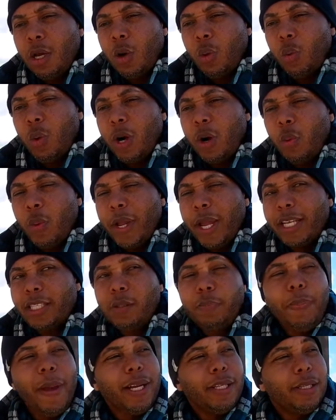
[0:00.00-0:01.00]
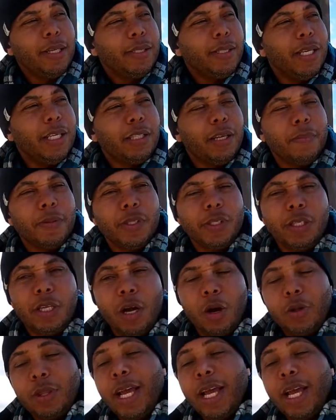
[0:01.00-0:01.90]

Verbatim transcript: where we expect to see some snow.